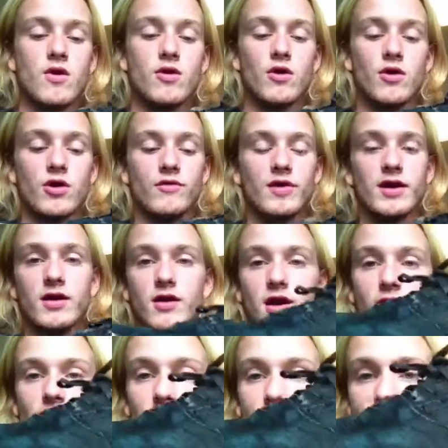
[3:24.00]
over here, I
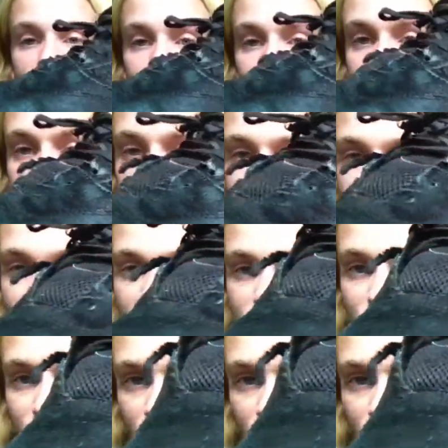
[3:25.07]
ripped some laces